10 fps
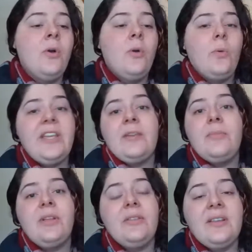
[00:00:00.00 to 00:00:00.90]
We can
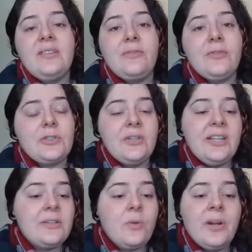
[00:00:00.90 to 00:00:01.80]
build this
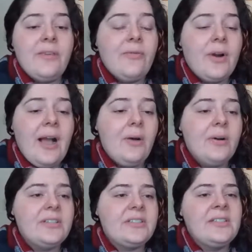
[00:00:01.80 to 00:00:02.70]
in 24
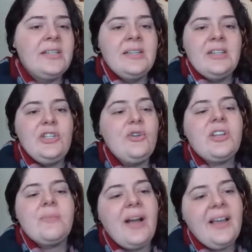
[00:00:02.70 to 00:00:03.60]
hours. You
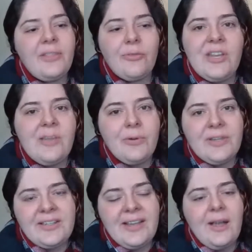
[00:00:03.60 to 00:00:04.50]
can buy a 3D
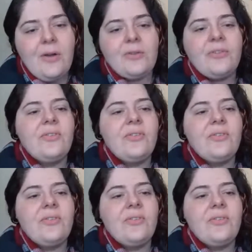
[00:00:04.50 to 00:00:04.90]
printed house.